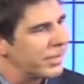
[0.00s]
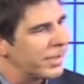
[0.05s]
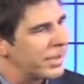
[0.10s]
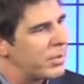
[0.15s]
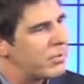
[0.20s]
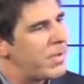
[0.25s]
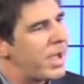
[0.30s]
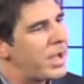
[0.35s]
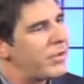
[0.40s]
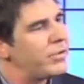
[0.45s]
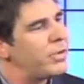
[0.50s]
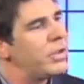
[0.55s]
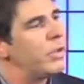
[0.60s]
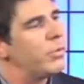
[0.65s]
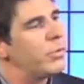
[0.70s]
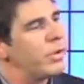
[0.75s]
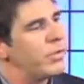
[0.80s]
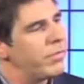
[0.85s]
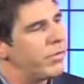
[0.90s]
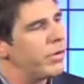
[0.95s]
can you imagine
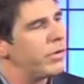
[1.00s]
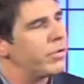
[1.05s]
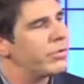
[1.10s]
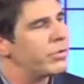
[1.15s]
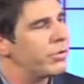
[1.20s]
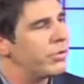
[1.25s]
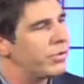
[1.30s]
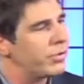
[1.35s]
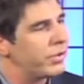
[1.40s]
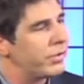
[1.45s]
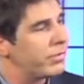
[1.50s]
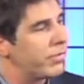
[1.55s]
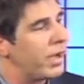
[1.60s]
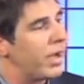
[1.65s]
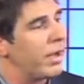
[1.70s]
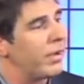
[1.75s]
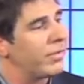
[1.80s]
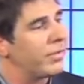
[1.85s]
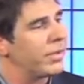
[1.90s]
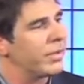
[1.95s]
the reversals
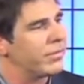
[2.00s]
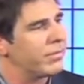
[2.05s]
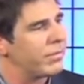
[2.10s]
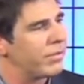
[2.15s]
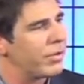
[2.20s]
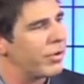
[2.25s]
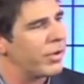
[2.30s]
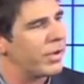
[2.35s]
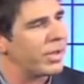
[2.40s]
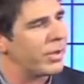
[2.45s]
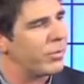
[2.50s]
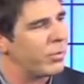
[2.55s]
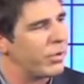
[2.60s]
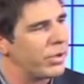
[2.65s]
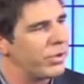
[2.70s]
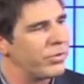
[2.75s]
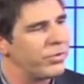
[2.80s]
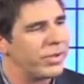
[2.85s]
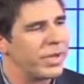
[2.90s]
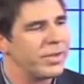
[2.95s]
involved in flirting where
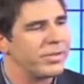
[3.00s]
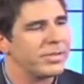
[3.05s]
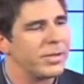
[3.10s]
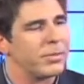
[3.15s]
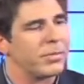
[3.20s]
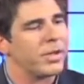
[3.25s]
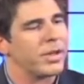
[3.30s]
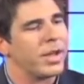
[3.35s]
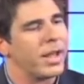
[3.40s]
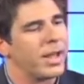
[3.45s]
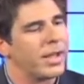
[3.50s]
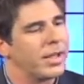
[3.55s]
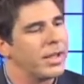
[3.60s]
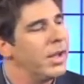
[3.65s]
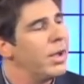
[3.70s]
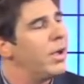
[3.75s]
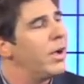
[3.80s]
you say something like,